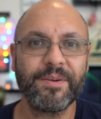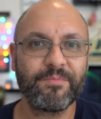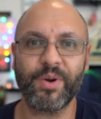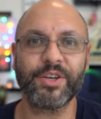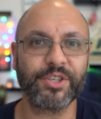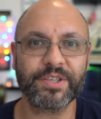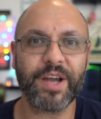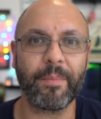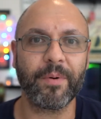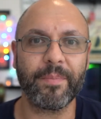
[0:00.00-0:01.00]
precious
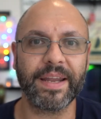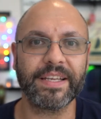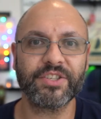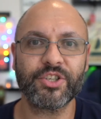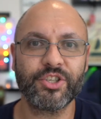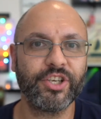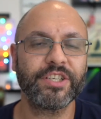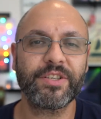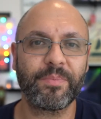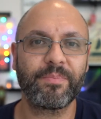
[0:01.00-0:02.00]
copper pennies
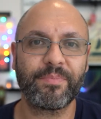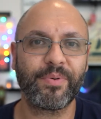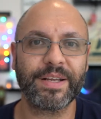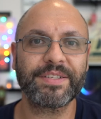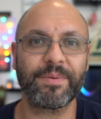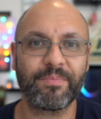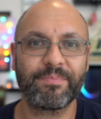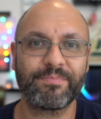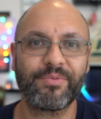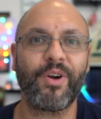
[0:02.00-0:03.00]
just to press a
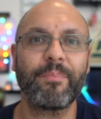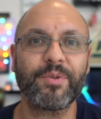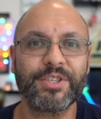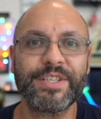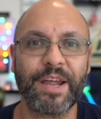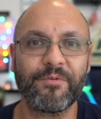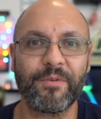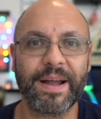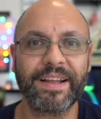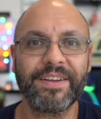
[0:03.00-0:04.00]
proper set for
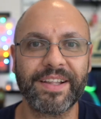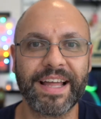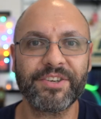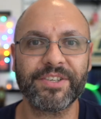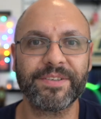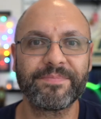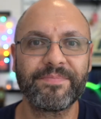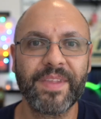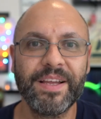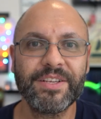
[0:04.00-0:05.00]
my collection.
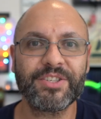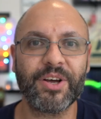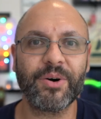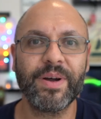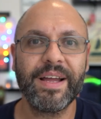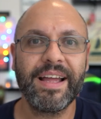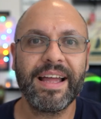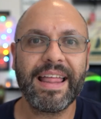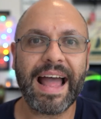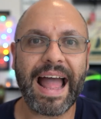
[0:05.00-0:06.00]
So
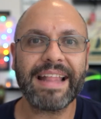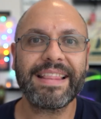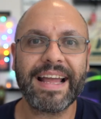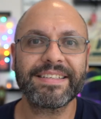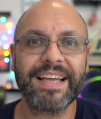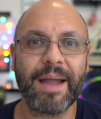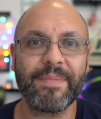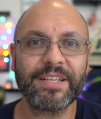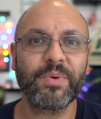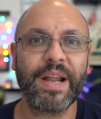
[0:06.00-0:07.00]
at that time,
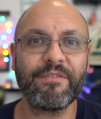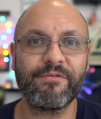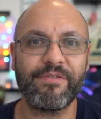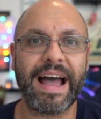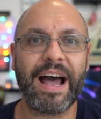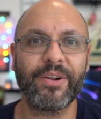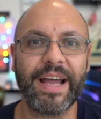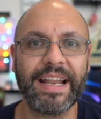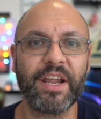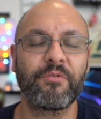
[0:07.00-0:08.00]
that's when I vowed
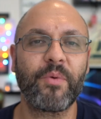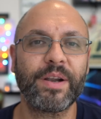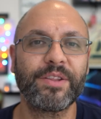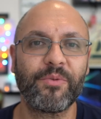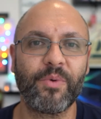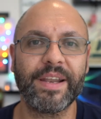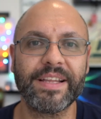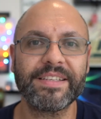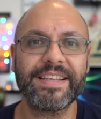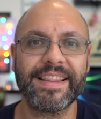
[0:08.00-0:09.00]
I never wanted to run
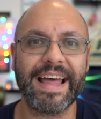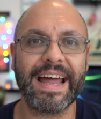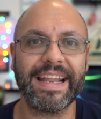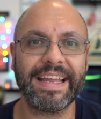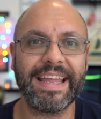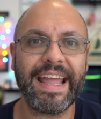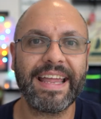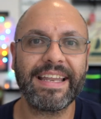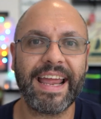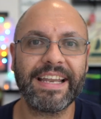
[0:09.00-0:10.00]
into that
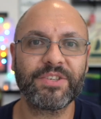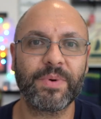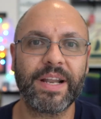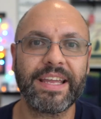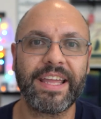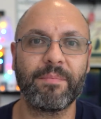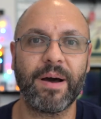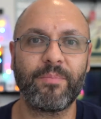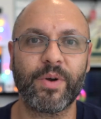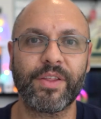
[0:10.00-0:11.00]
again, and is when I came
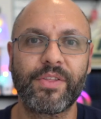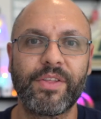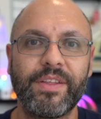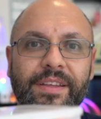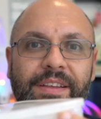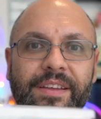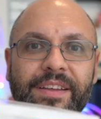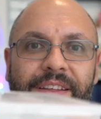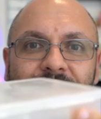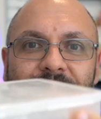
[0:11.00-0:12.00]
up with
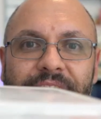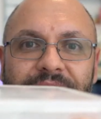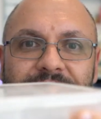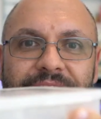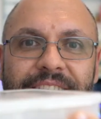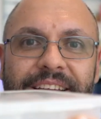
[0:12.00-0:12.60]
this.